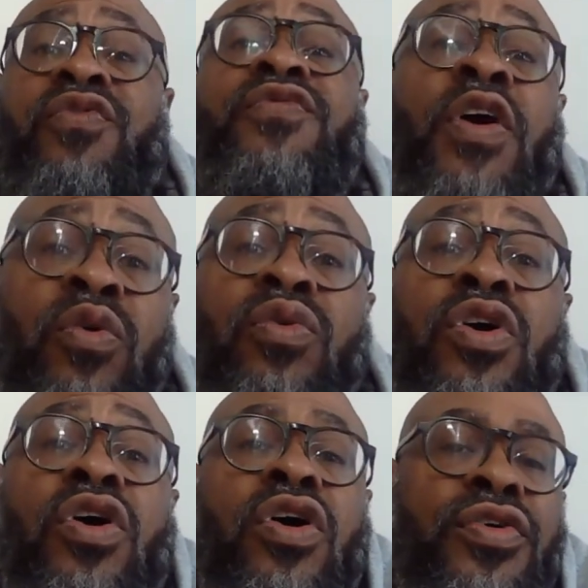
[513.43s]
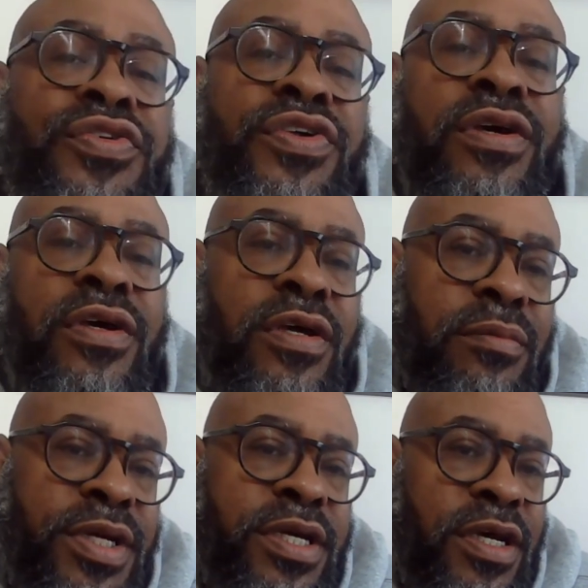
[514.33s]
phone calls
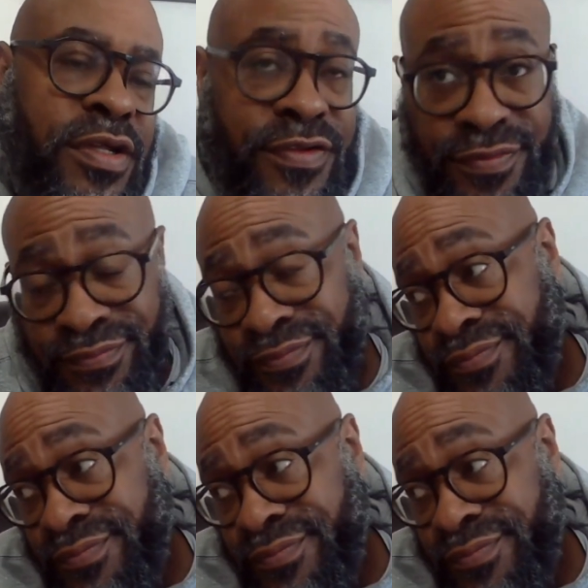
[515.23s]
because